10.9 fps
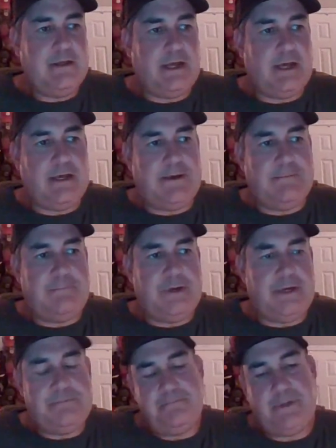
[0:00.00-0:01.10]

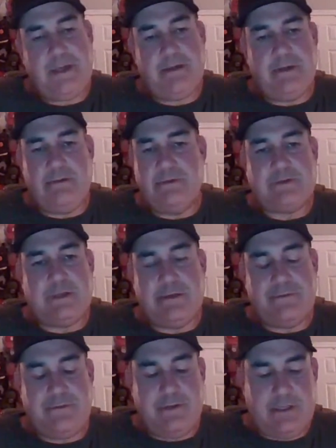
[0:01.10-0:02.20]
But yeah, it was a lot
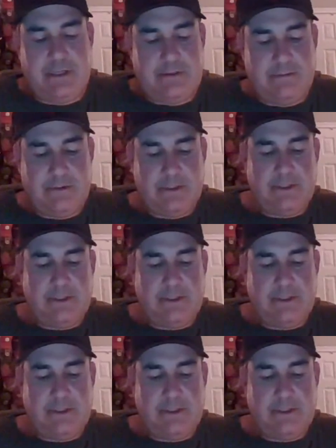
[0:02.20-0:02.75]
of fun, and